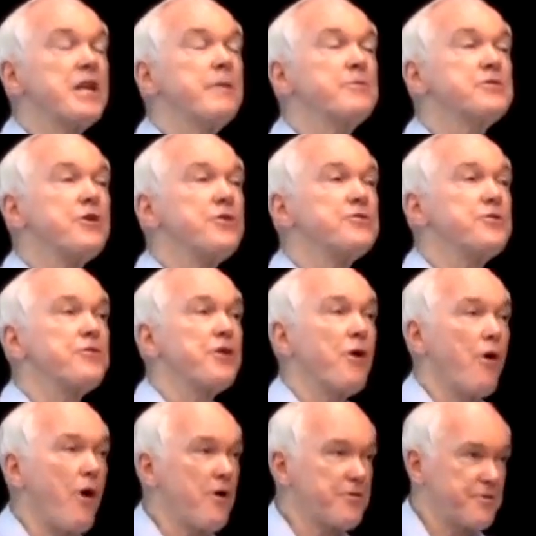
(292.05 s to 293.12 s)
he was also the
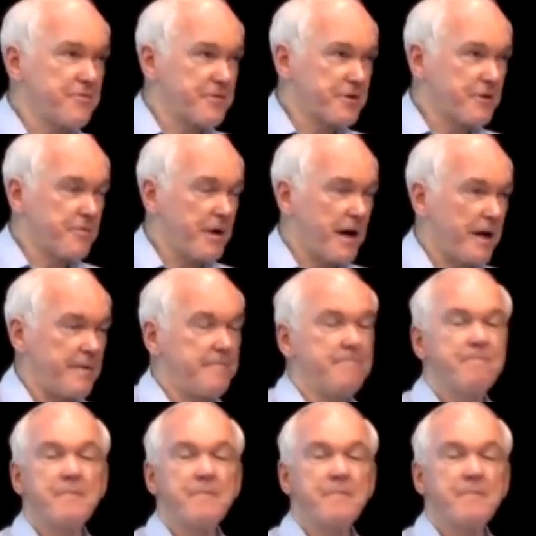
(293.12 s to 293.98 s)
author of the Quran.